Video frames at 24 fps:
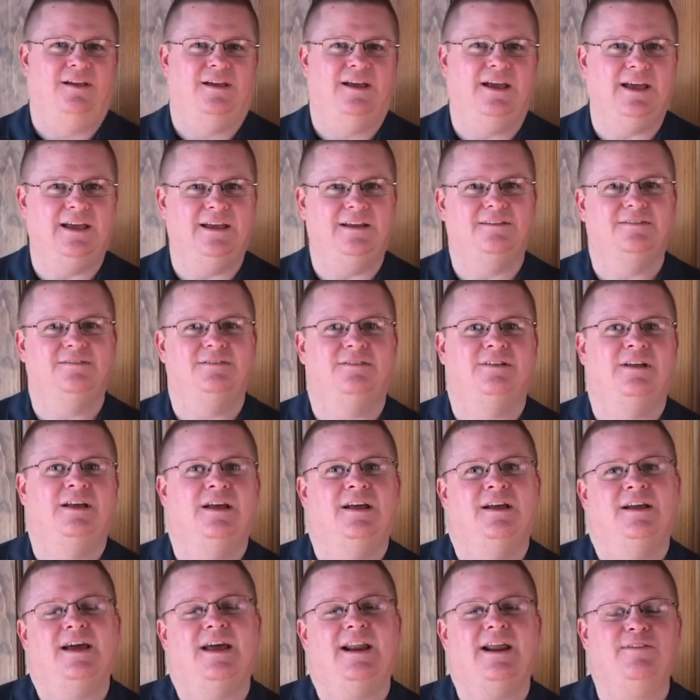Hey,
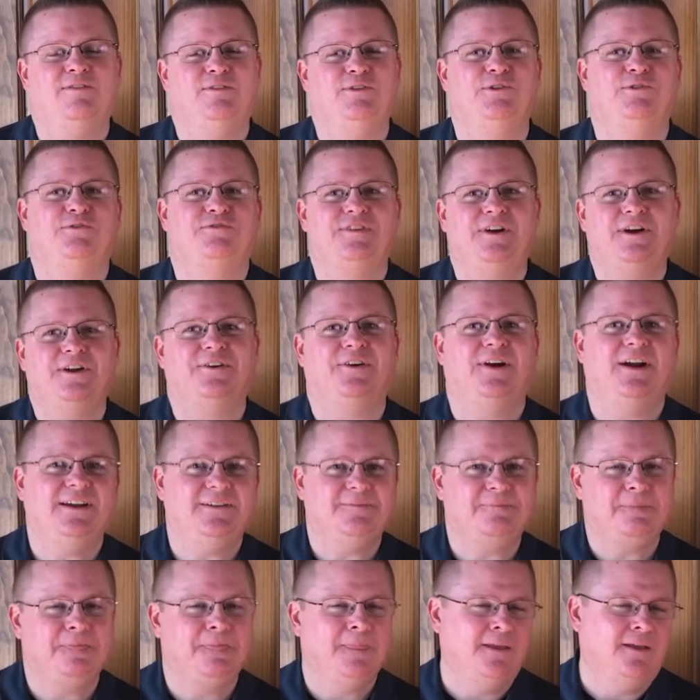gotta have a little fun, right?
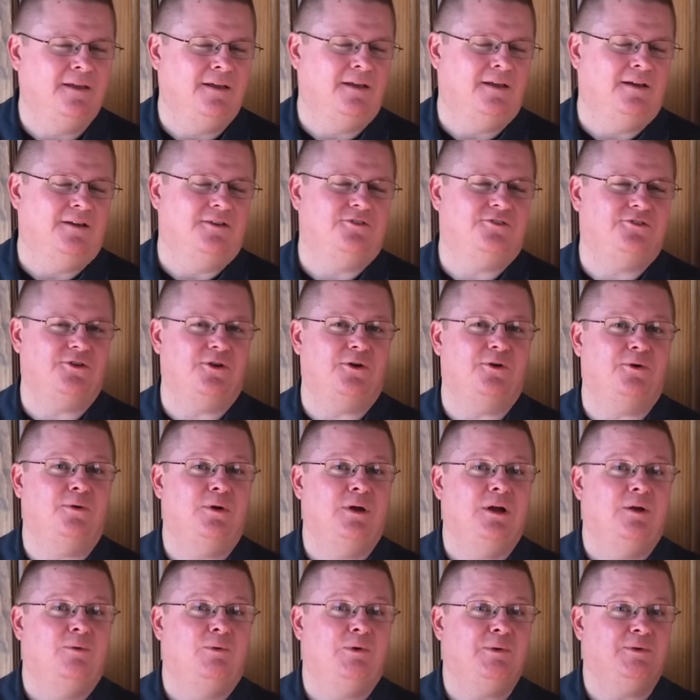So
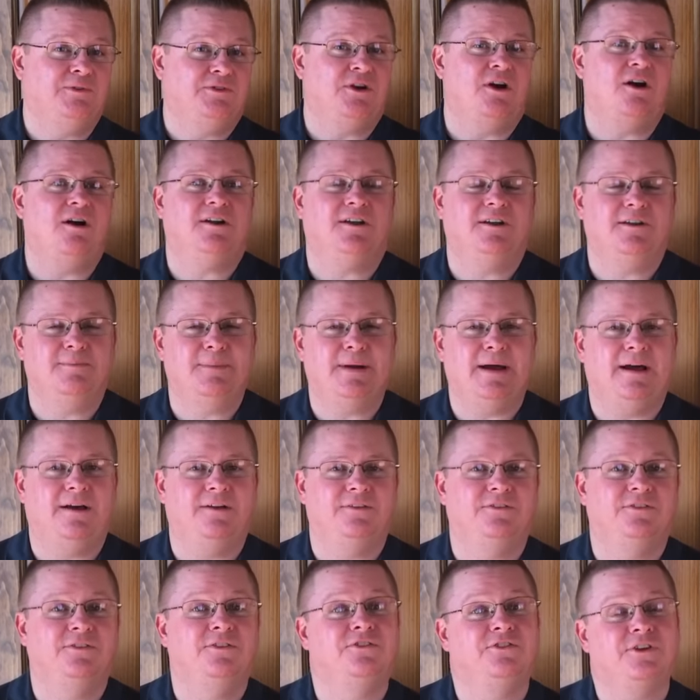we were talking
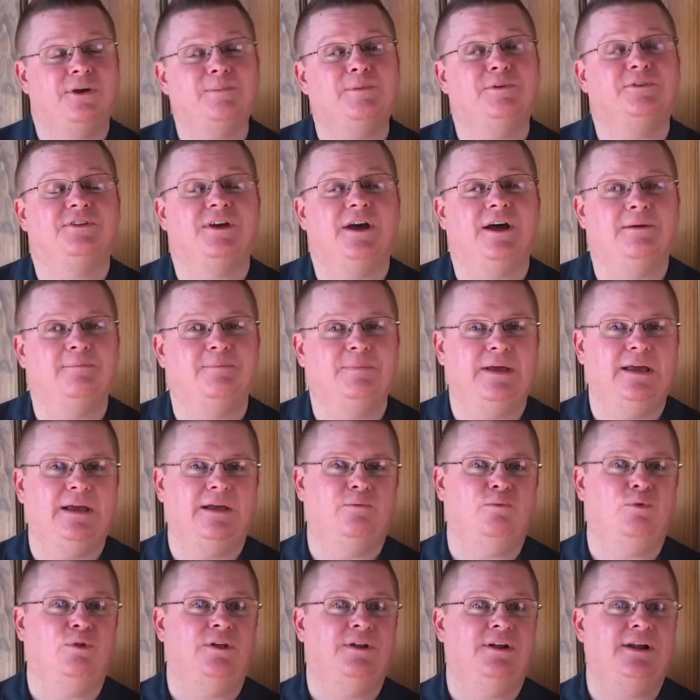about the summertime,
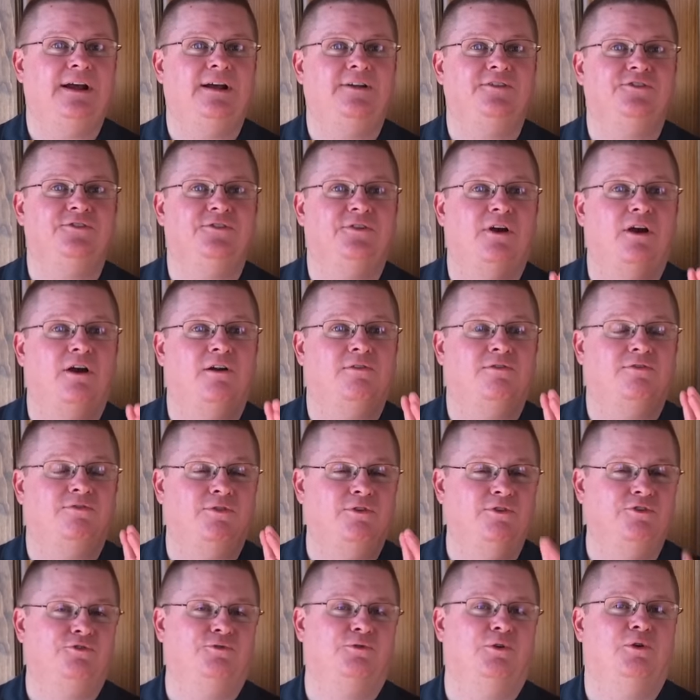and we'll announce our
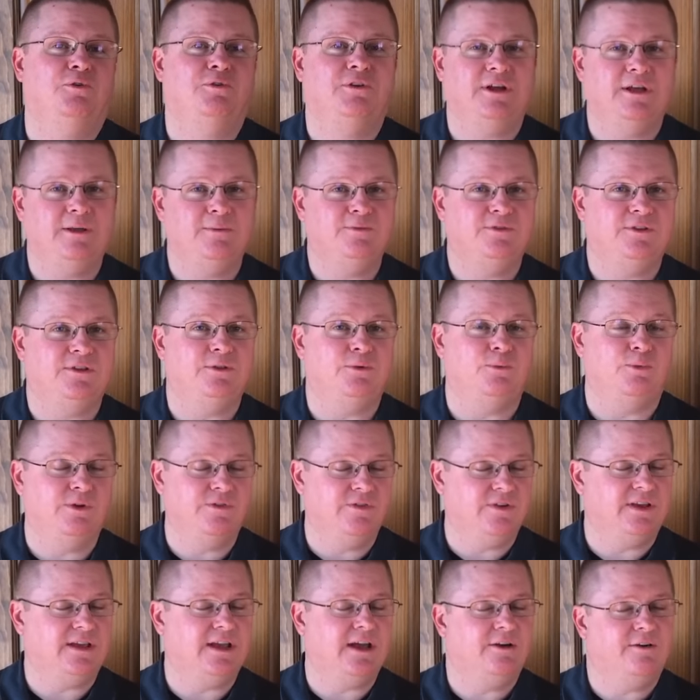first road names in the
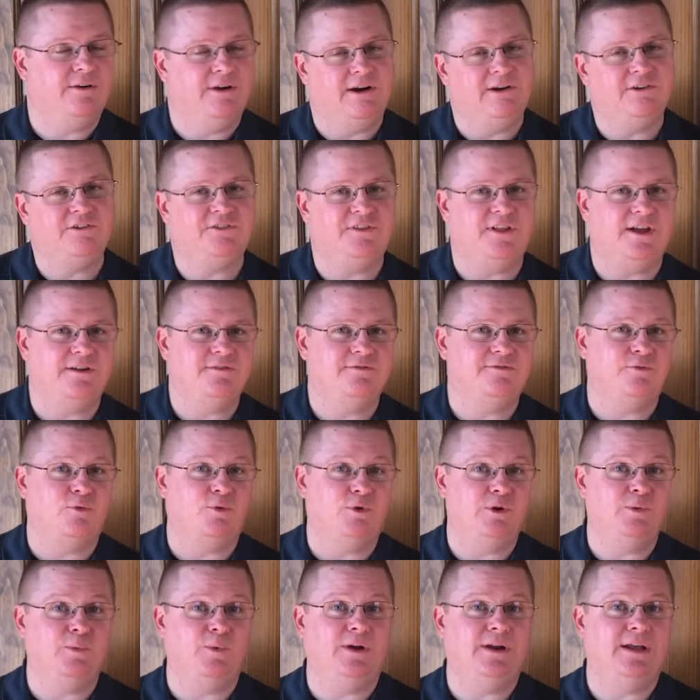rivet counter air slide
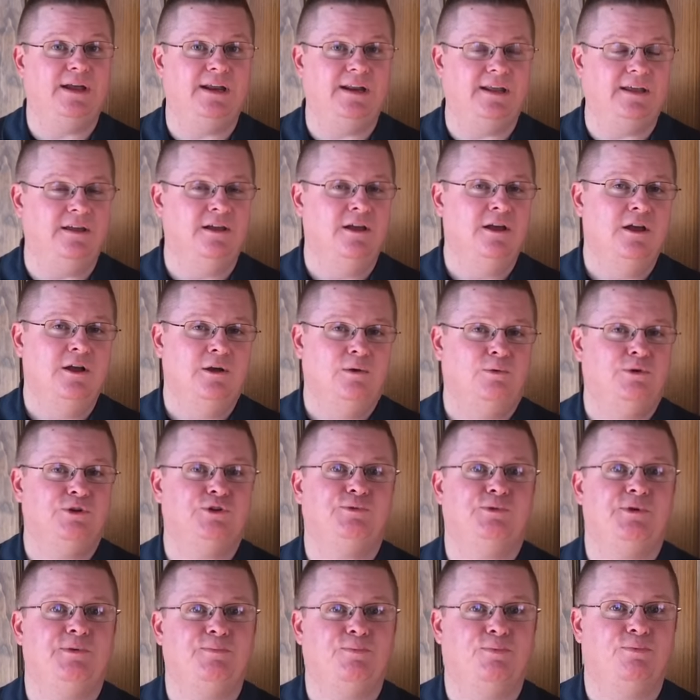4180,
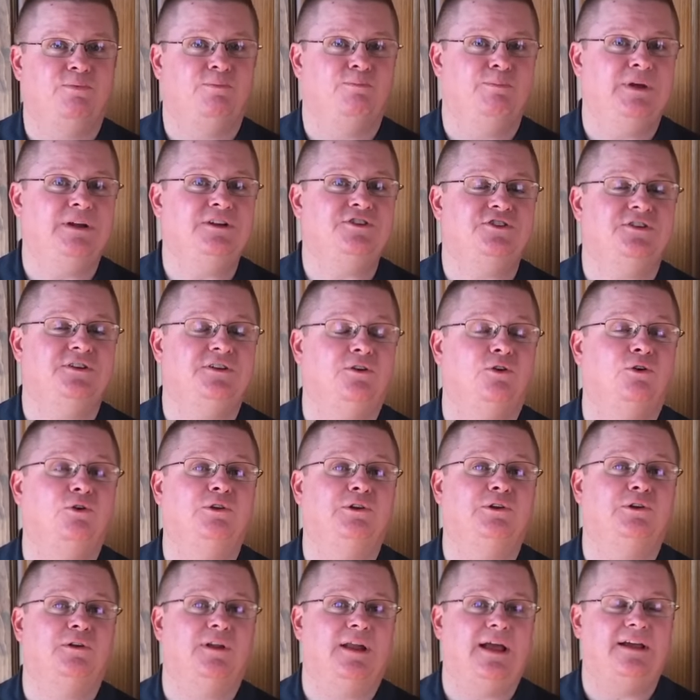which we mentioned
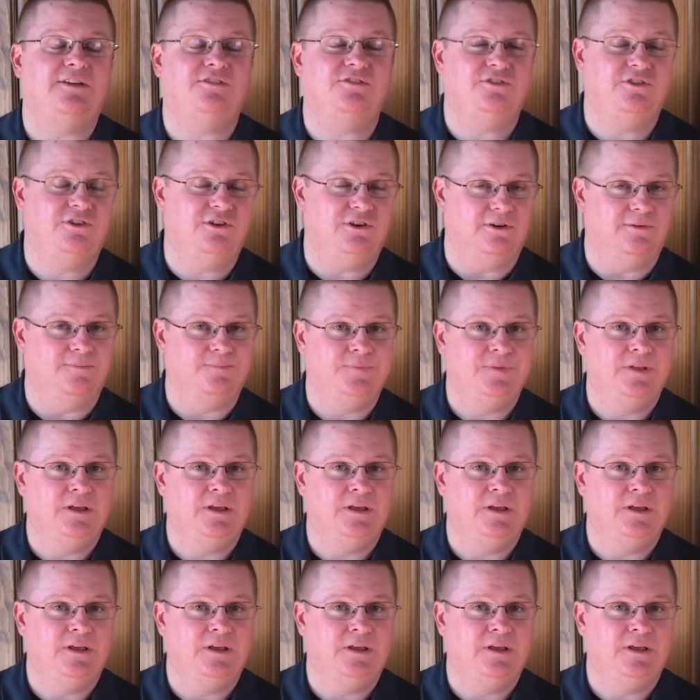earlier last year.